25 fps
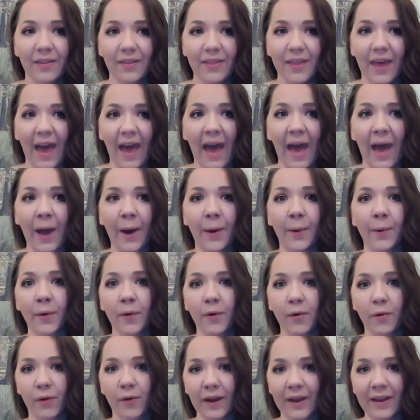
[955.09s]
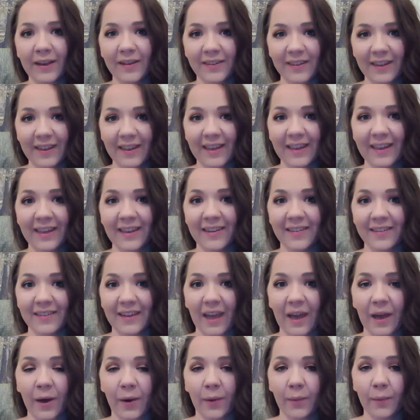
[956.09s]
how crazy it is,
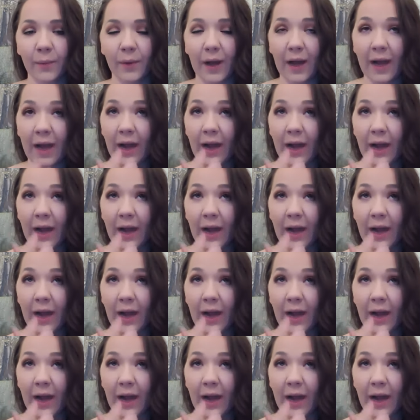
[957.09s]
how